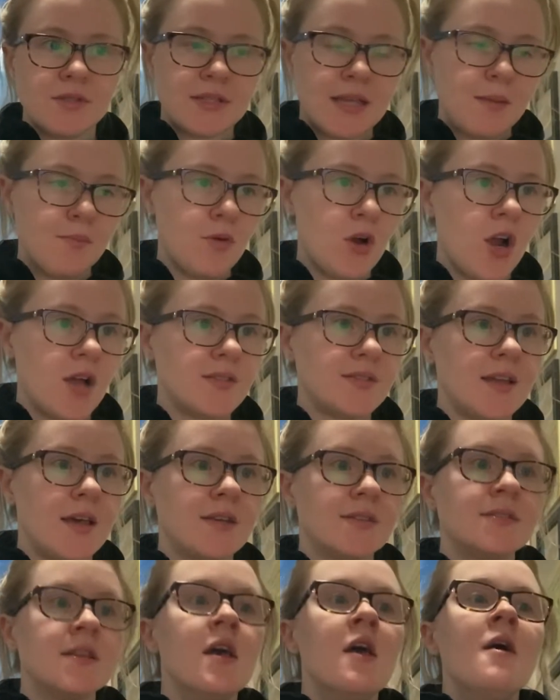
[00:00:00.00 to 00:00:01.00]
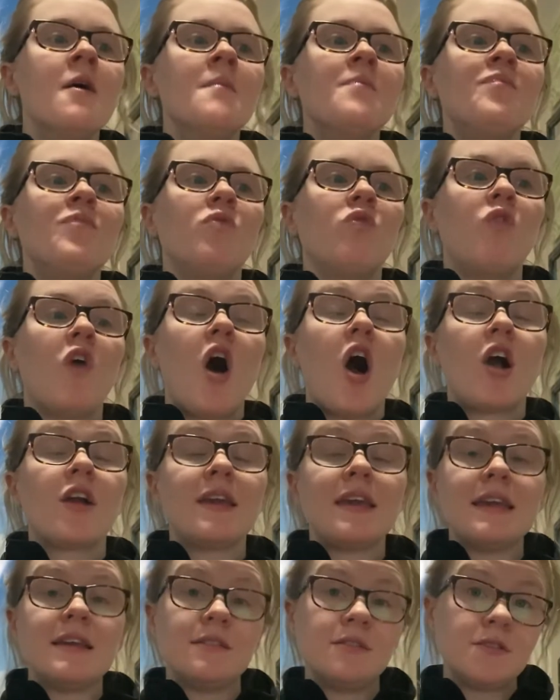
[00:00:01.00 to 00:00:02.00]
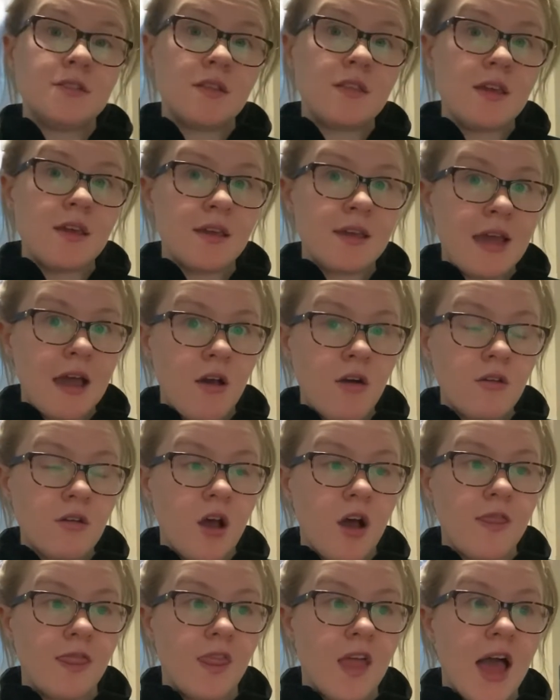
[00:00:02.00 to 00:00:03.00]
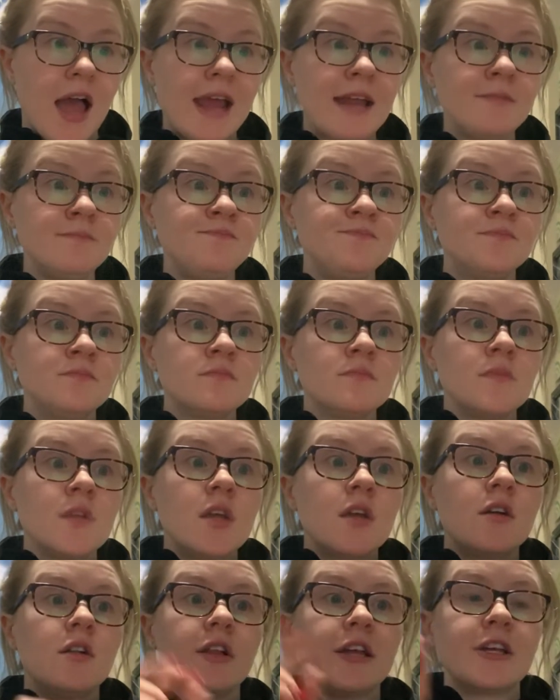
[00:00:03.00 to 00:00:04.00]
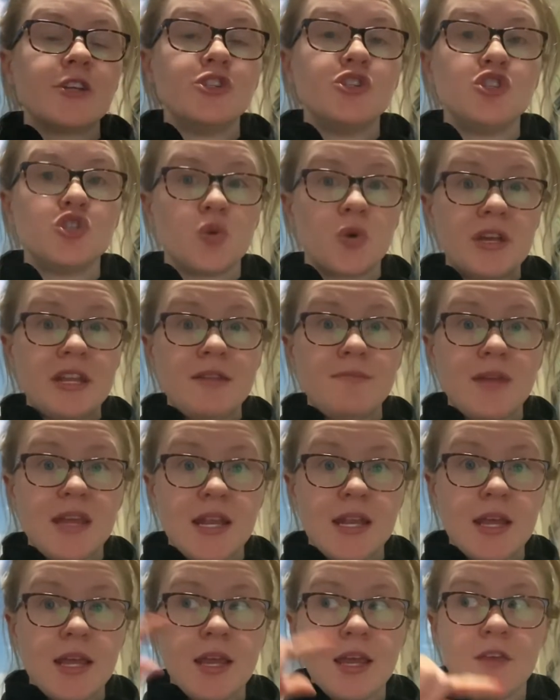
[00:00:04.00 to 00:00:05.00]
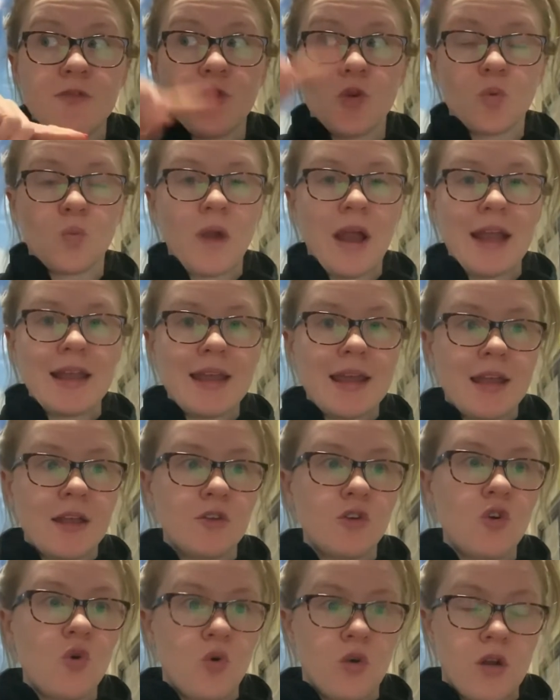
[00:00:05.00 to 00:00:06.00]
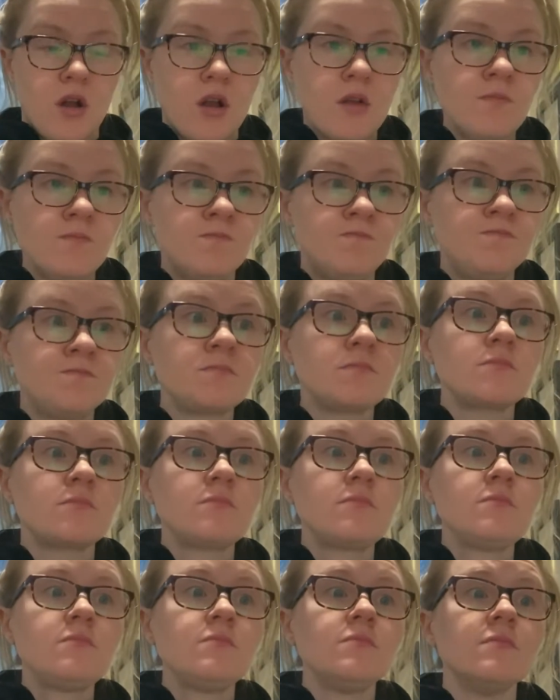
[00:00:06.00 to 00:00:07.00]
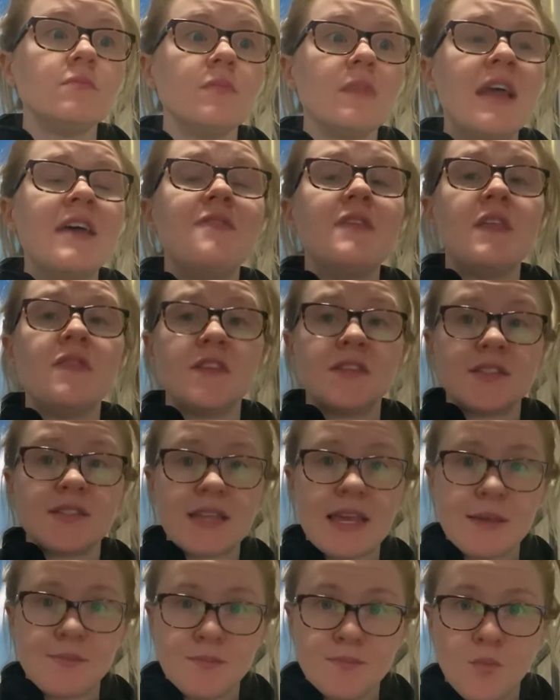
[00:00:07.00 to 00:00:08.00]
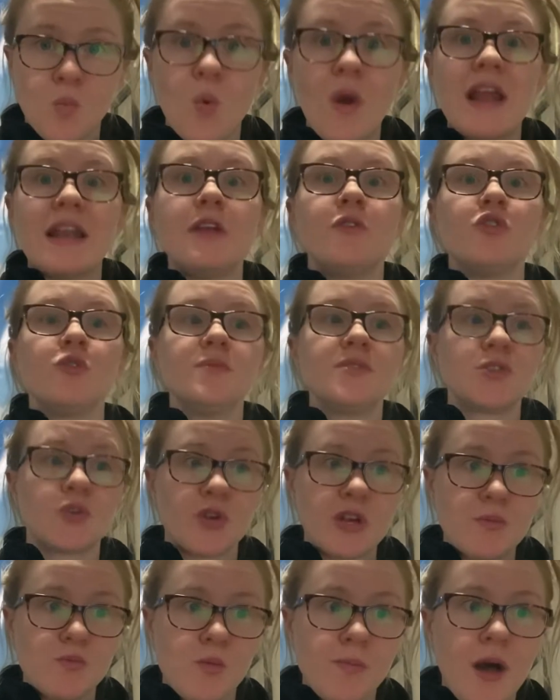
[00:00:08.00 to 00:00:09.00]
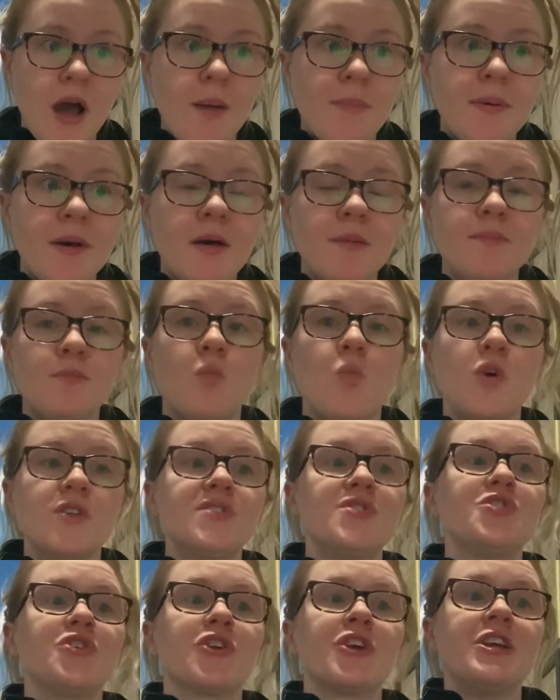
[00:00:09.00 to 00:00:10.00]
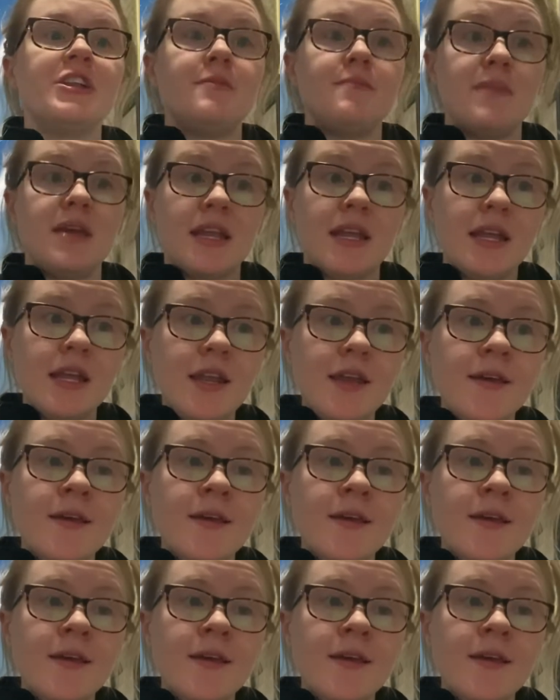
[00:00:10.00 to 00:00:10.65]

process. Log into the account online, click join meeting in the right-hand corner, and then the same waiting room screen will pop up. Once you're admitted,